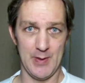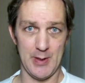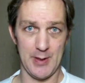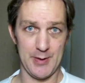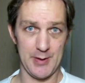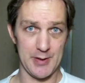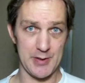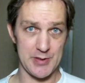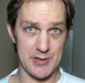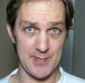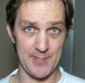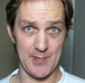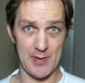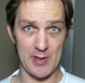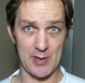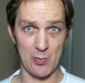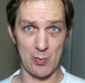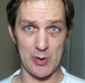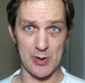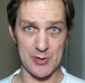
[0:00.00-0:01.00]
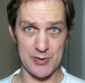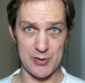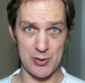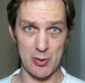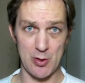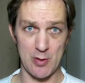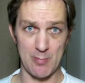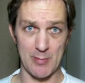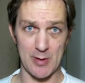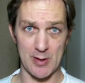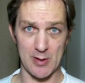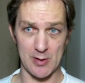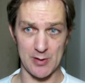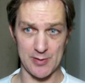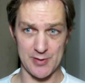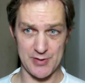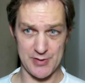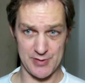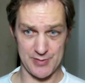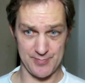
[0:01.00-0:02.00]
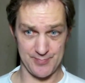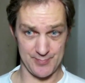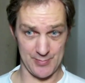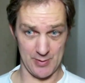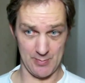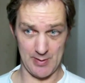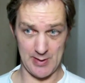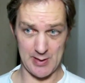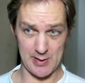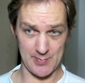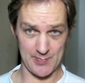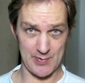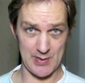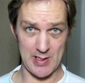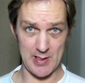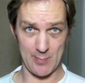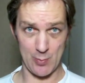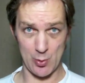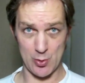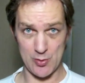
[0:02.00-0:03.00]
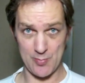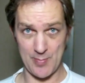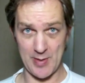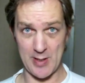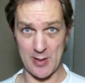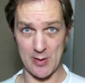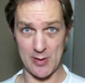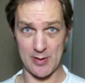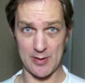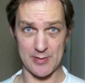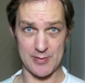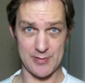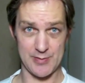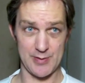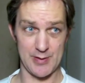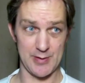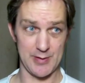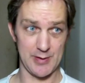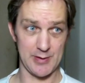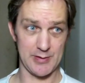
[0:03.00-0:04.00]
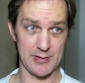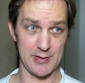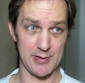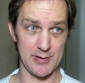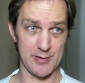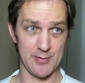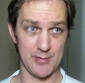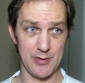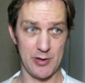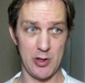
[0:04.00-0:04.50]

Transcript: I think it's a very well suited model. It's around 5 horsepower. I think the